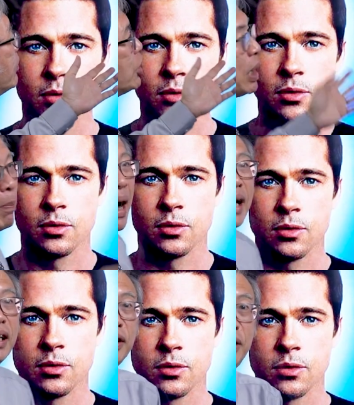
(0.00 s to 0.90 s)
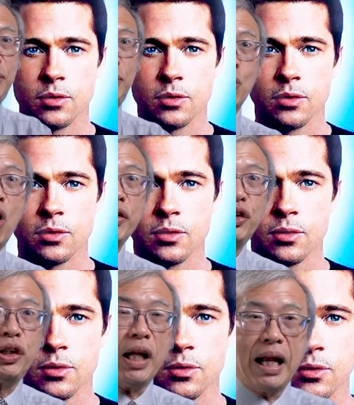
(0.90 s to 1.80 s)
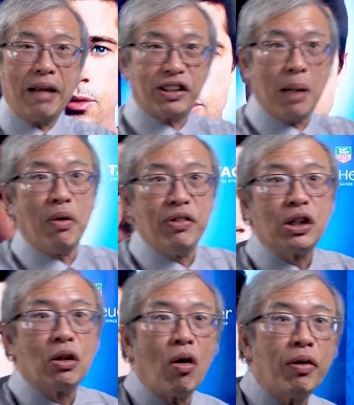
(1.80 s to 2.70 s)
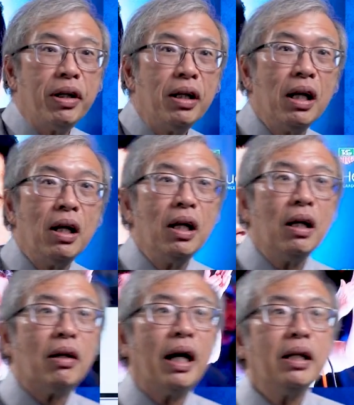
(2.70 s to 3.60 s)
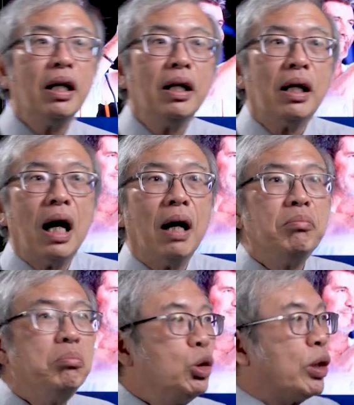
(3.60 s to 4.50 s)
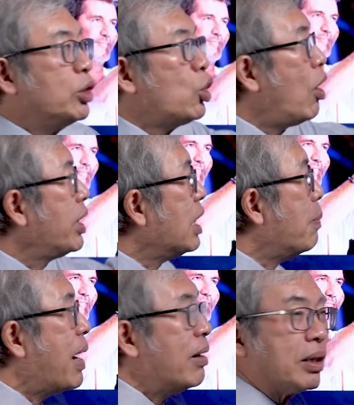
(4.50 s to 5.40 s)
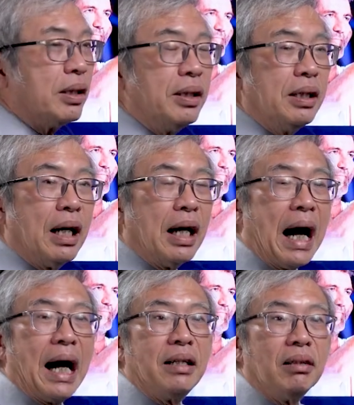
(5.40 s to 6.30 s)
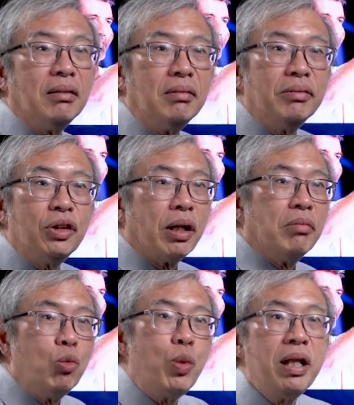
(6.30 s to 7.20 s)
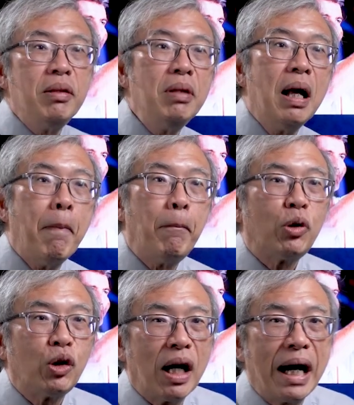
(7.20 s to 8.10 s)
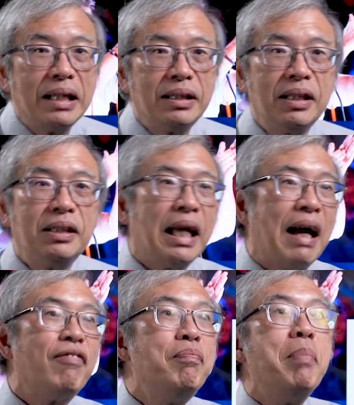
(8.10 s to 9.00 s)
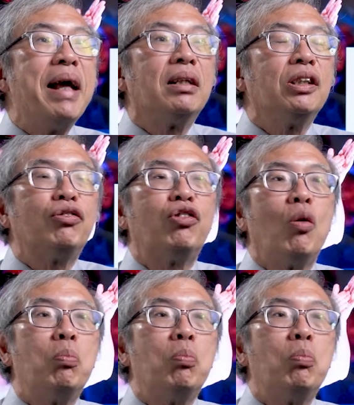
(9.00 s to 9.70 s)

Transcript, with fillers: you can buy his watch and have some of his glory, right? Uh, you can join American uh, Idol, you can win prizes, have medals for